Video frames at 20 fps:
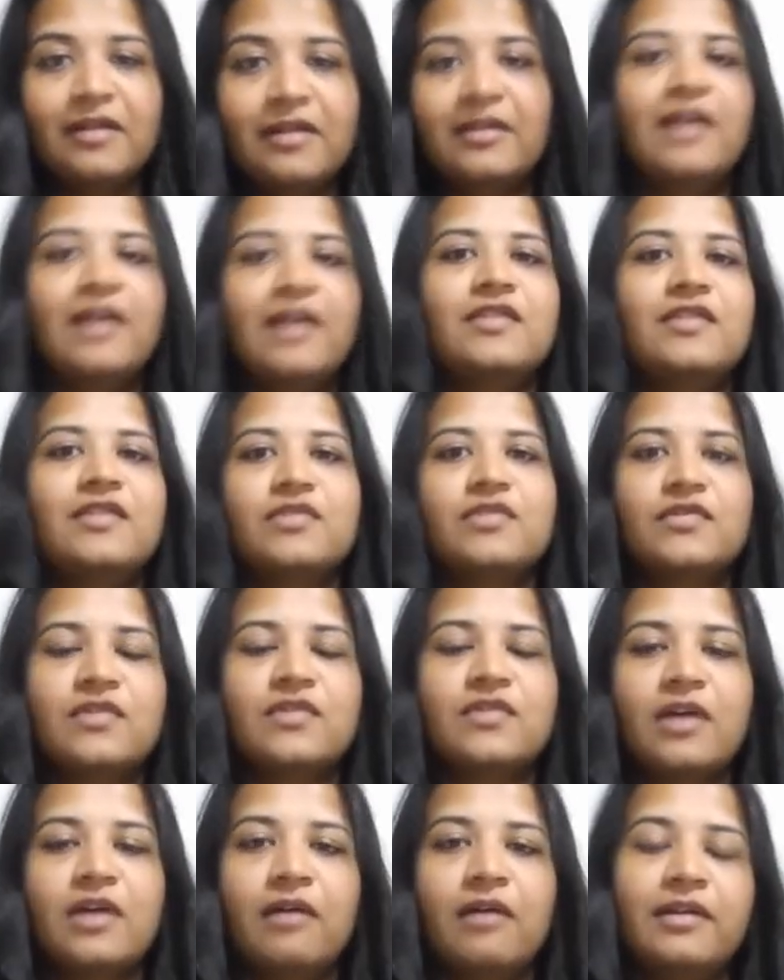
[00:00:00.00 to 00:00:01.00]
that is
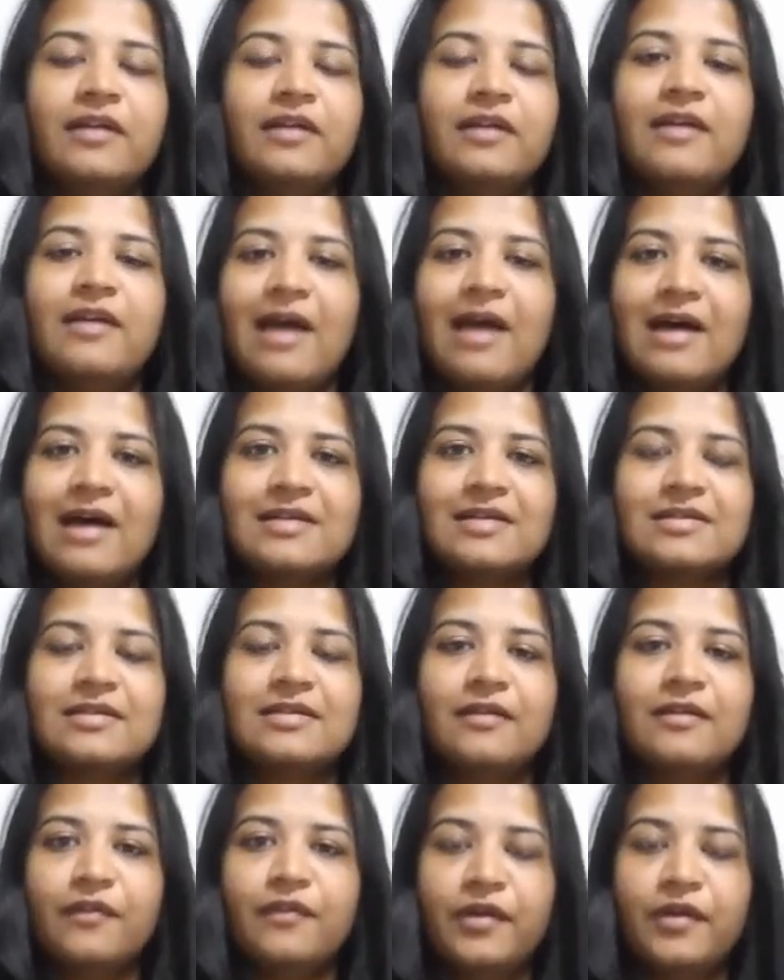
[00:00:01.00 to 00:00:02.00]
also counted as
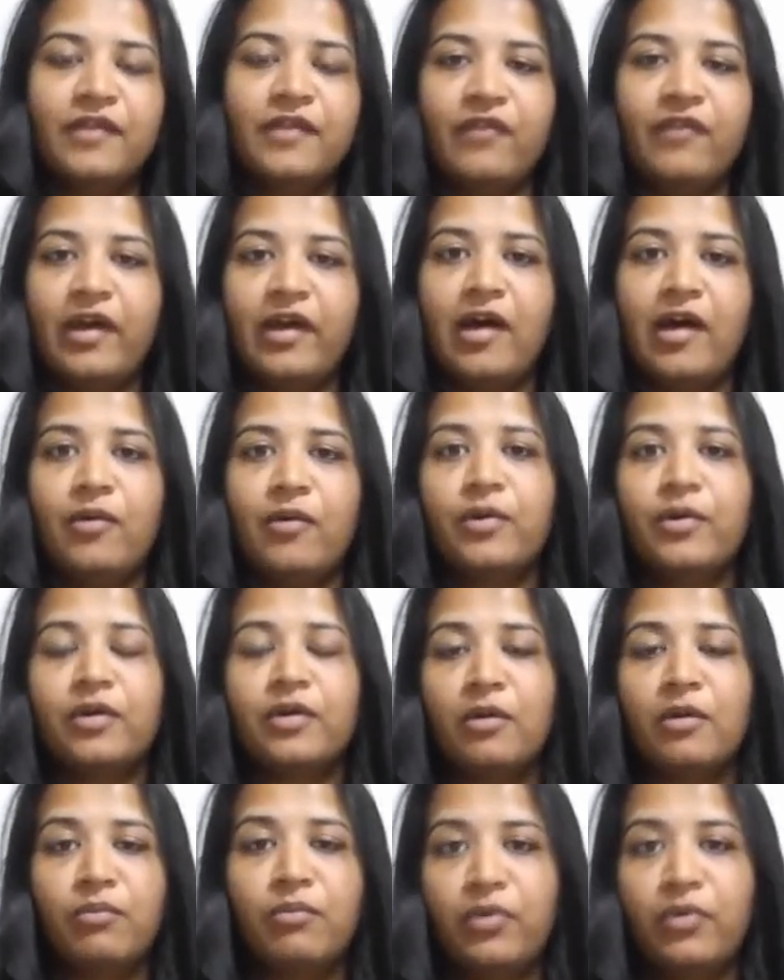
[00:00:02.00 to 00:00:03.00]
the 35-hour
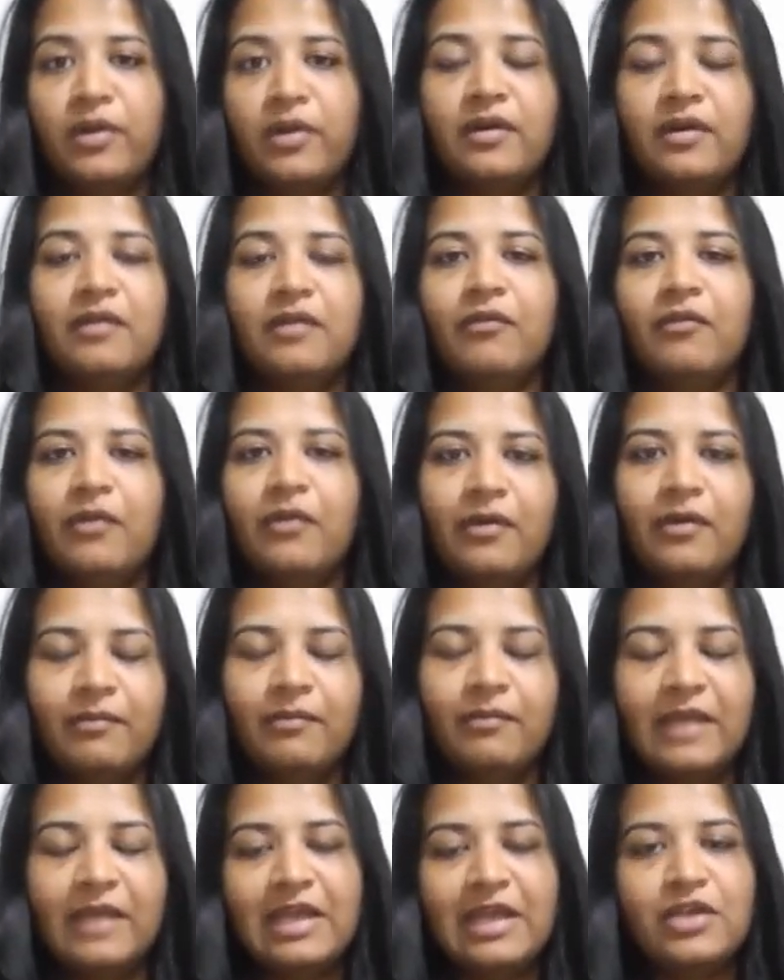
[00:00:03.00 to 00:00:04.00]
component
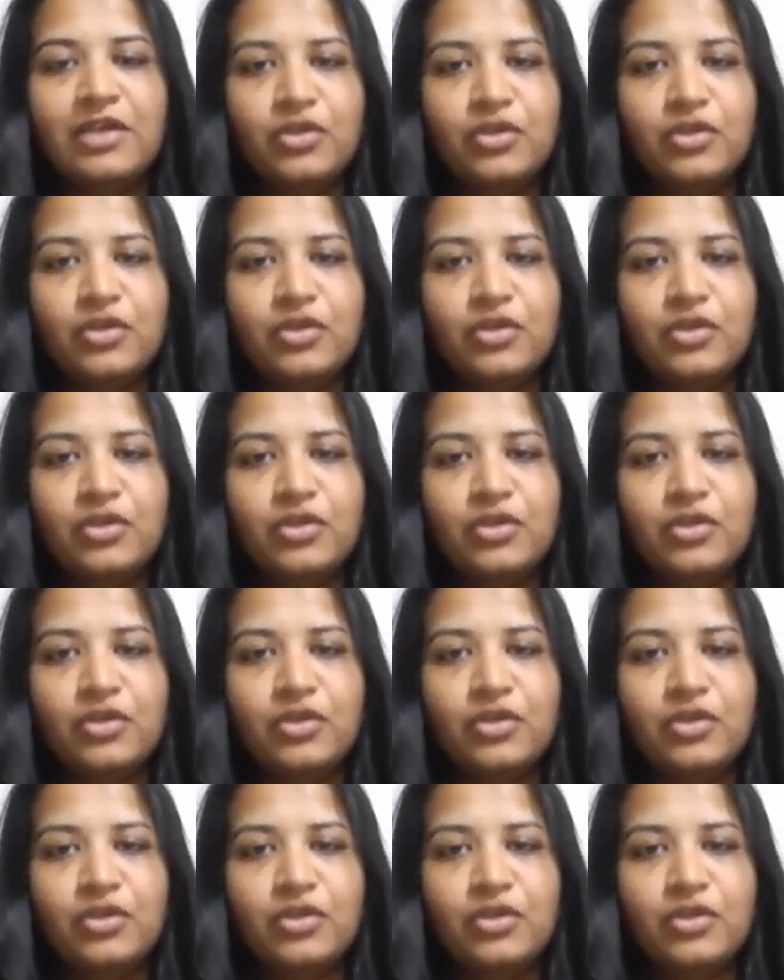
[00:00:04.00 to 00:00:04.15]
in